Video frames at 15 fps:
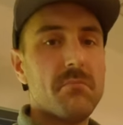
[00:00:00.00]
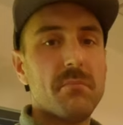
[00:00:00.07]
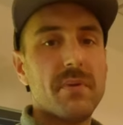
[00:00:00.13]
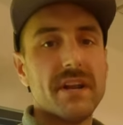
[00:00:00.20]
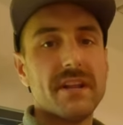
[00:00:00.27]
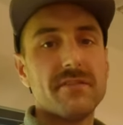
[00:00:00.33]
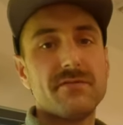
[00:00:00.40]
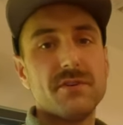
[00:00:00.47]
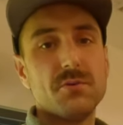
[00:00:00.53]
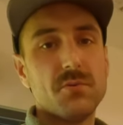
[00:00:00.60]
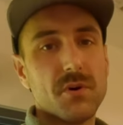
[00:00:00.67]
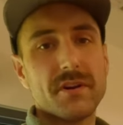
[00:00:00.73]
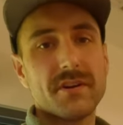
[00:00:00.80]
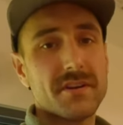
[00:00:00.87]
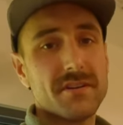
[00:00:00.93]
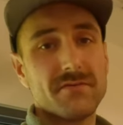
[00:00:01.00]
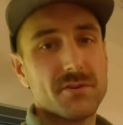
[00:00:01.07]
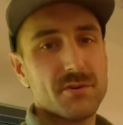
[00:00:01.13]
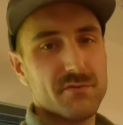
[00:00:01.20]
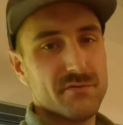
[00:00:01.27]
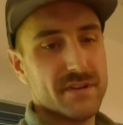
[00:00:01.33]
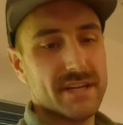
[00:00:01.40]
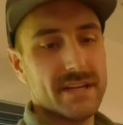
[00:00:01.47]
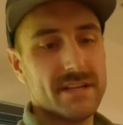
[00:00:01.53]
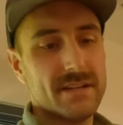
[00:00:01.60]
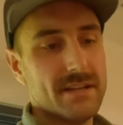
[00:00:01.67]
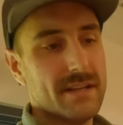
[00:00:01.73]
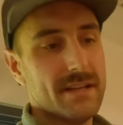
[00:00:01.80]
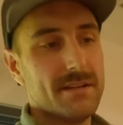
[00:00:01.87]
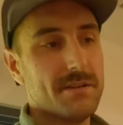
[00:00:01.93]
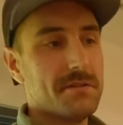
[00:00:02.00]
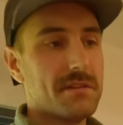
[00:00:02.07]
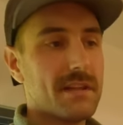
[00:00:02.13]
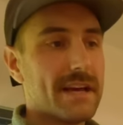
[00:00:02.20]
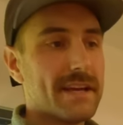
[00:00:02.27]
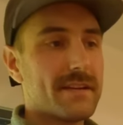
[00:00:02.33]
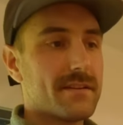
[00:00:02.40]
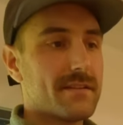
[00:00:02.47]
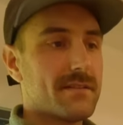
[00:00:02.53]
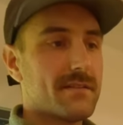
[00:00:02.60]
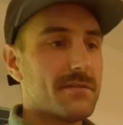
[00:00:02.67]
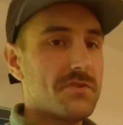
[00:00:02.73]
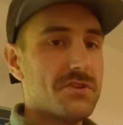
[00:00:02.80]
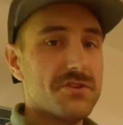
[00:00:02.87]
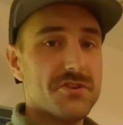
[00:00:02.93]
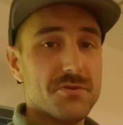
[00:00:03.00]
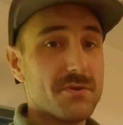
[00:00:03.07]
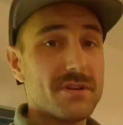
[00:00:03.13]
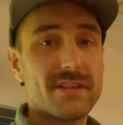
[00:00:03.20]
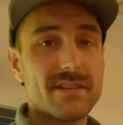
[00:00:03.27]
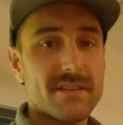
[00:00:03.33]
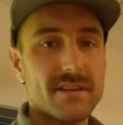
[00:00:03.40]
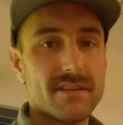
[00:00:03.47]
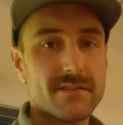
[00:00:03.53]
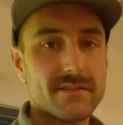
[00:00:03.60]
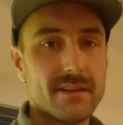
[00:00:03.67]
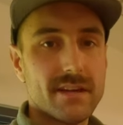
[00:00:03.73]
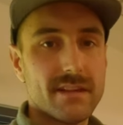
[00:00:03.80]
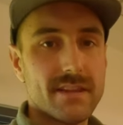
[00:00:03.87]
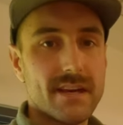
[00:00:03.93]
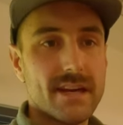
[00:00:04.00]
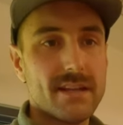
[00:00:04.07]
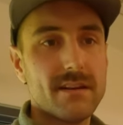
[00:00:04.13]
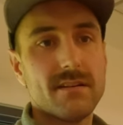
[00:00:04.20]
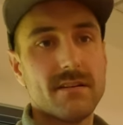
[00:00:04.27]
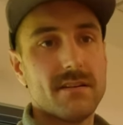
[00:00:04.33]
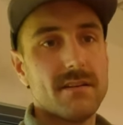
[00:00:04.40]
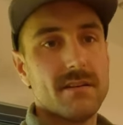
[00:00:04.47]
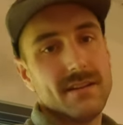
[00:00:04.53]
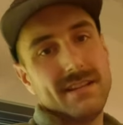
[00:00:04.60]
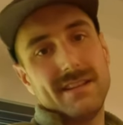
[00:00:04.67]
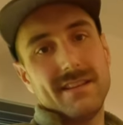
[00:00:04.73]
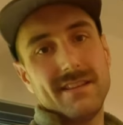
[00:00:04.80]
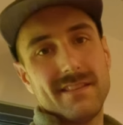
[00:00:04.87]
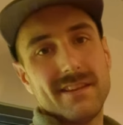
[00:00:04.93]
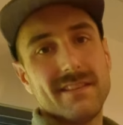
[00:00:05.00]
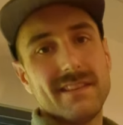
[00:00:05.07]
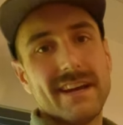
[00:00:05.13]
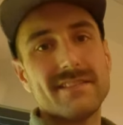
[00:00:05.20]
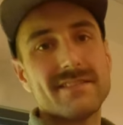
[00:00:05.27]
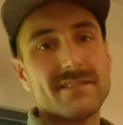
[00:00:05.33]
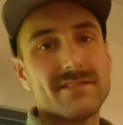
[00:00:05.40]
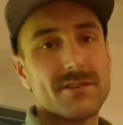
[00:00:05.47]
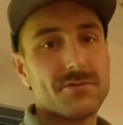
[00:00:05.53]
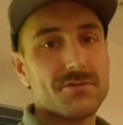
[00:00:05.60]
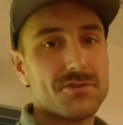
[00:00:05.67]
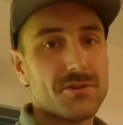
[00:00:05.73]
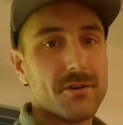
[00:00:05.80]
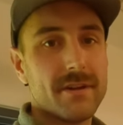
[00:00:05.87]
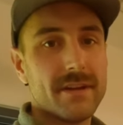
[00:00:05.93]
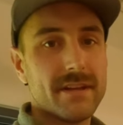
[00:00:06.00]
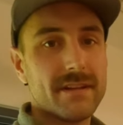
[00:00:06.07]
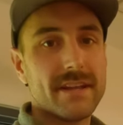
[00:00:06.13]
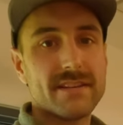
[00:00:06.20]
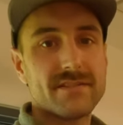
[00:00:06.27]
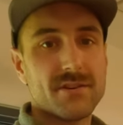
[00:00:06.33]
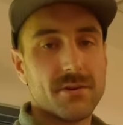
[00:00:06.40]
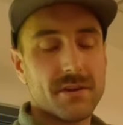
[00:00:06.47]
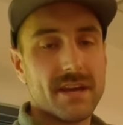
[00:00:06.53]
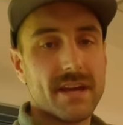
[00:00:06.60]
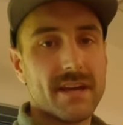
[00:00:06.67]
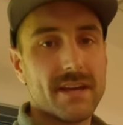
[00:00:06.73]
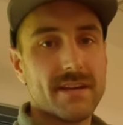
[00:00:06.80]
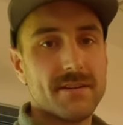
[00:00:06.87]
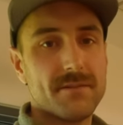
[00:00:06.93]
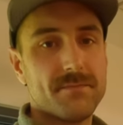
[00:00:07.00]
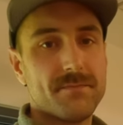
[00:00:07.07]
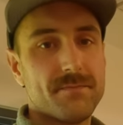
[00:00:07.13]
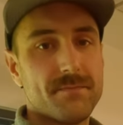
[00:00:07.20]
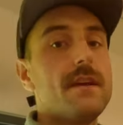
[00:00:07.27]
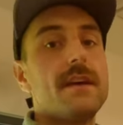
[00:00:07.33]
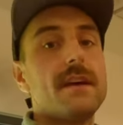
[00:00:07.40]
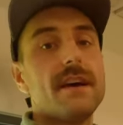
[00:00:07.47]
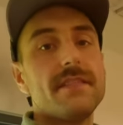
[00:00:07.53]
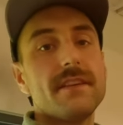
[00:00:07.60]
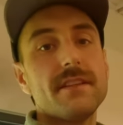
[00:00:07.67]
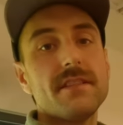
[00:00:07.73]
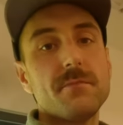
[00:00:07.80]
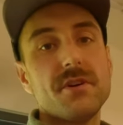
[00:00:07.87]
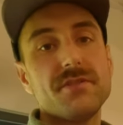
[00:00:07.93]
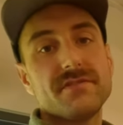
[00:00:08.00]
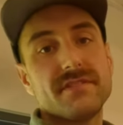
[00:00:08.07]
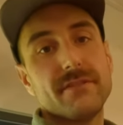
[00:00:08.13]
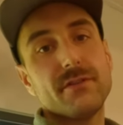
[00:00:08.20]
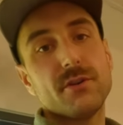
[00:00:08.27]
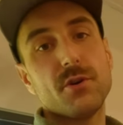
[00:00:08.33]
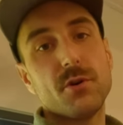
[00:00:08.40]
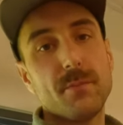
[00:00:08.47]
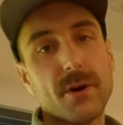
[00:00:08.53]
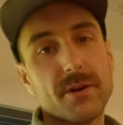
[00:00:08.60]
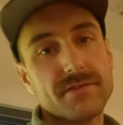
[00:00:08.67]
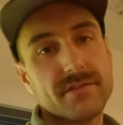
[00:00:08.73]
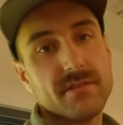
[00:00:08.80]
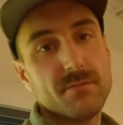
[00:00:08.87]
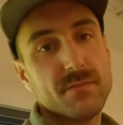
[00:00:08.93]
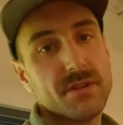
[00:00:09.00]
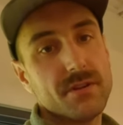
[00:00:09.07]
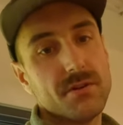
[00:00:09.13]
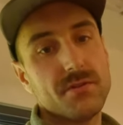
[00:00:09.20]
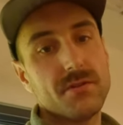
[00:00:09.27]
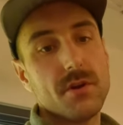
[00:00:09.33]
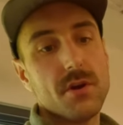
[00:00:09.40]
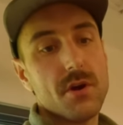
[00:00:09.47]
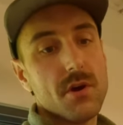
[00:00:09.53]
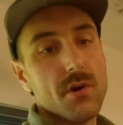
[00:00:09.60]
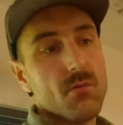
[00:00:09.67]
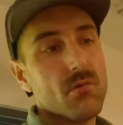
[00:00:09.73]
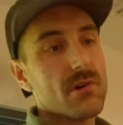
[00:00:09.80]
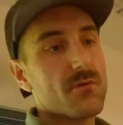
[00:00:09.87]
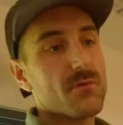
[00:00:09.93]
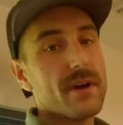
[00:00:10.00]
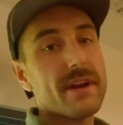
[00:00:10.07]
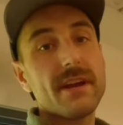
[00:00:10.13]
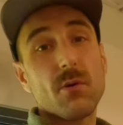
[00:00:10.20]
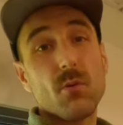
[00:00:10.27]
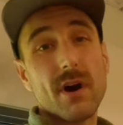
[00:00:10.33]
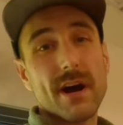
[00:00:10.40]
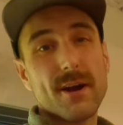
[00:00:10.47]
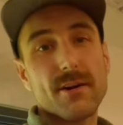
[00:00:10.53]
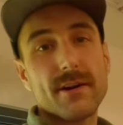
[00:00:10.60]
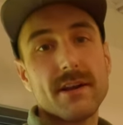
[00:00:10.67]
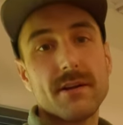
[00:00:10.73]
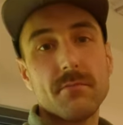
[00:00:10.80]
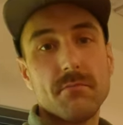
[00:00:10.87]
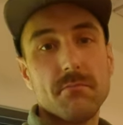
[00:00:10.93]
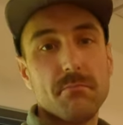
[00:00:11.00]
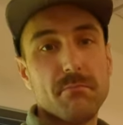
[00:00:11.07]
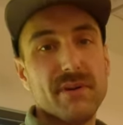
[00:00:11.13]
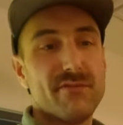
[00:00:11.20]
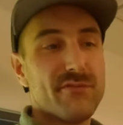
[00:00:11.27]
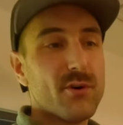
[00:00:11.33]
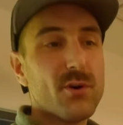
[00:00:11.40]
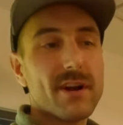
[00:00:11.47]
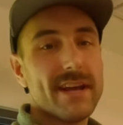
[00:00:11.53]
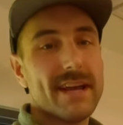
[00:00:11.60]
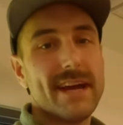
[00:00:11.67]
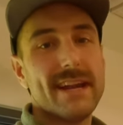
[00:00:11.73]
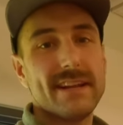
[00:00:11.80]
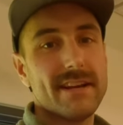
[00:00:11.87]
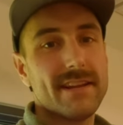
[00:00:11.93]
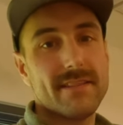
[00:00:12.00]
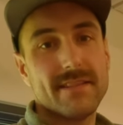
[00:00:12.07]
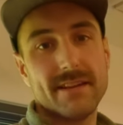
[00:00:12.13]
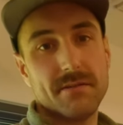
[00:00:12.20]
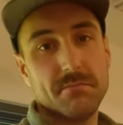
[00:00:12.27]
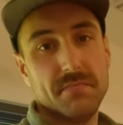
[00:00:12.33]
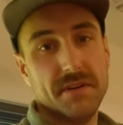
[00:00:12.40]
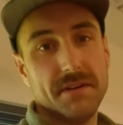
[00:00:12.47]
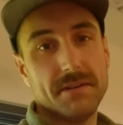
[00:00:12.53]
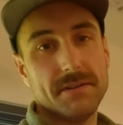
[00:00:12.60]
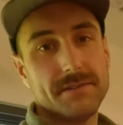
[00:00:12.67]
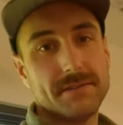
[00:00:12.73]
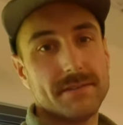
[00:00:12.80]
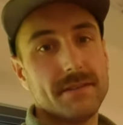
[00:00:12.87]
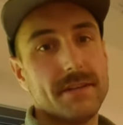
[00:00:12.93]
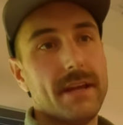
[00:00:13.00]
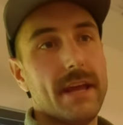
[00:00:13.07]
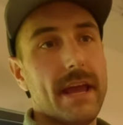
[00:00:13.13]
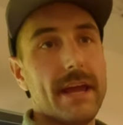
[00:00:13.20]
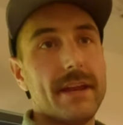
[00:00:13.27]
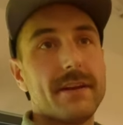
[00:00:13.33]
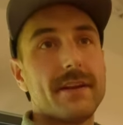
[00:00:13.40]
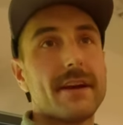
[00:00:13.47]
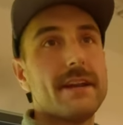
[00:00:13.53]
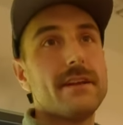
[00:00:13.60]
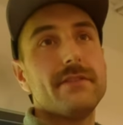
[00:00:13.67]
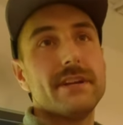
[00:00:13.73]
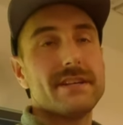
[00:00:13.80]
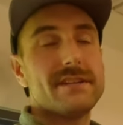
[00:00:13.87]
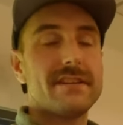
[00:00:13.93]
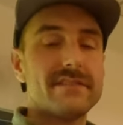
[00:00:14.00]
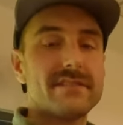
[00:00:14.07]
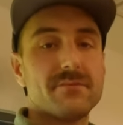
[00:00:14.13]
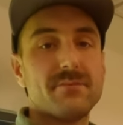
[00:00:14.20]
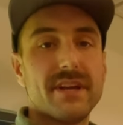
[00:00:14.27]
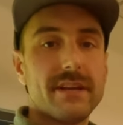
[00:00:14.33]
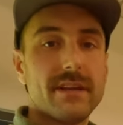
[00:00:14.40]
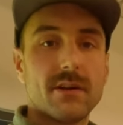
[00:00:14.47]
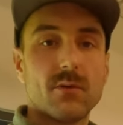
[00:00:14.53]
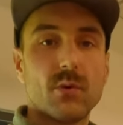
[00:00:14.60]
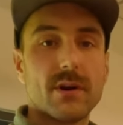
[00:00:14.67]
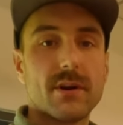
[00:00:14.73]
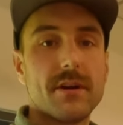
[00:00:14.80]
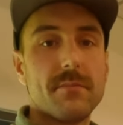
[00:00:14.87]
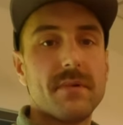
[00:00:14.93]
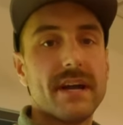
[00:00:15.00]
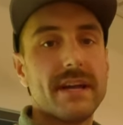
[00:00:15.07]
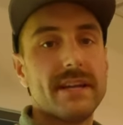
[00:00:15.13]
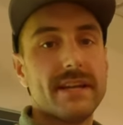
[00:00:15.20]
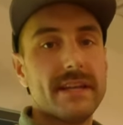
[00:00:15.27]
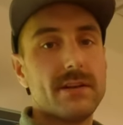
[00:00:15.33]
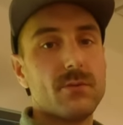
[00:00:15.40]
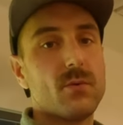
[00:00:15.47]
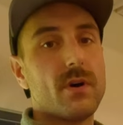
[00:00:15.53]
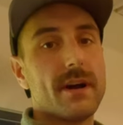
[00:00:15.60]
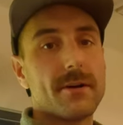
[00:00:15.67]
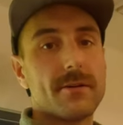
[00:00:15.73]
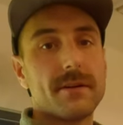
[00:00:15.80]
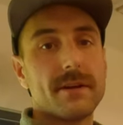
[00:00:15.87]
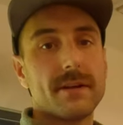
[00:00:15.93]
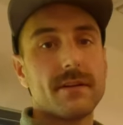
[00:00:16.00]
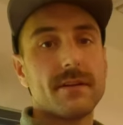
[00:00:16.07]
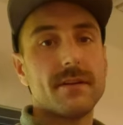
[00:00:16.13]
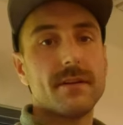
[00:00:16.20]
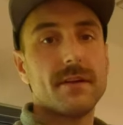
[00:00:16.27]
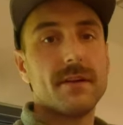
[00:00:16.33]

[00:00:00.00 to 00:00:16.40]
But if you want to convert a van and you like doing things like that, then that's its own journey and that's okay. I think the most difficult parts of the build were running wiring before I had anything built and kind of anticipating where I might need wiring.